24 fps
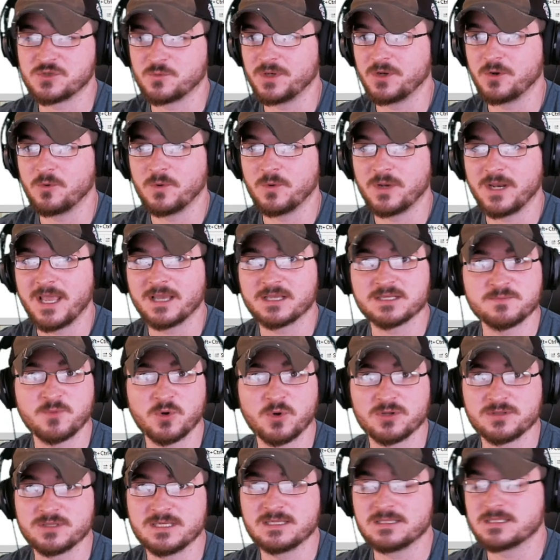We don't wanna
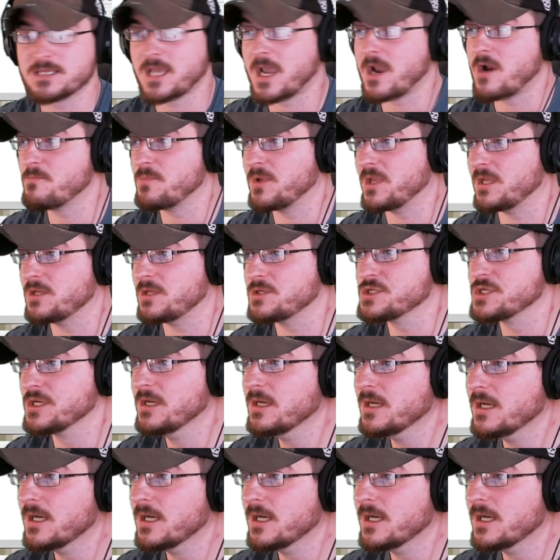export the entire page.